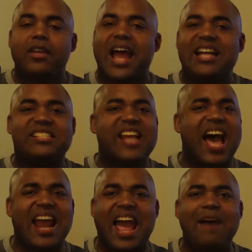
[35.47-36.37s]
Now, it's
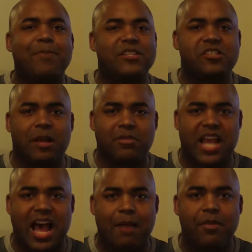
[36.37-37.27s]
got to happen
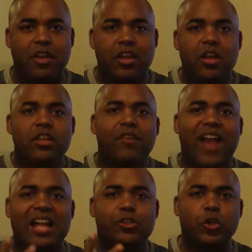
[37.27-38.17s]
sometime. You've
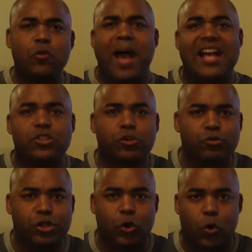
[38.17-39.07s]
got two masked
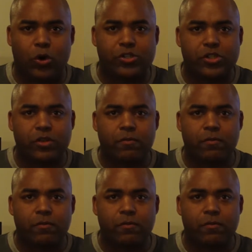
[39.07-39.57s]
luchadors.